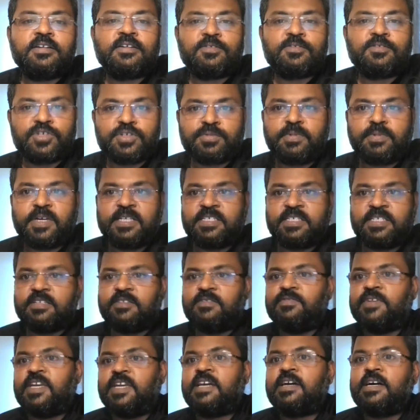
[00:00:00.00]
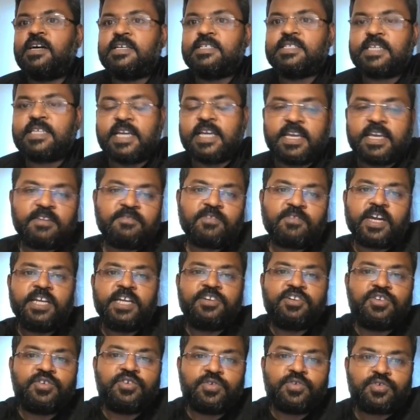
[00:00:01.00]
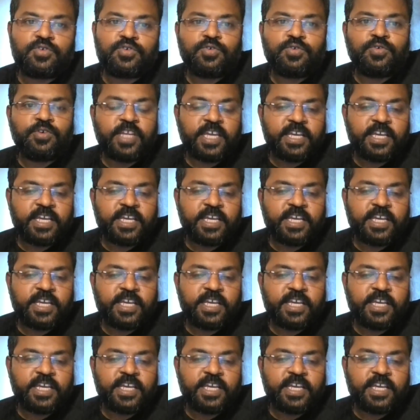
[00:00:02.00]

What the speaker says: Toastmaster Vikas, I invite you to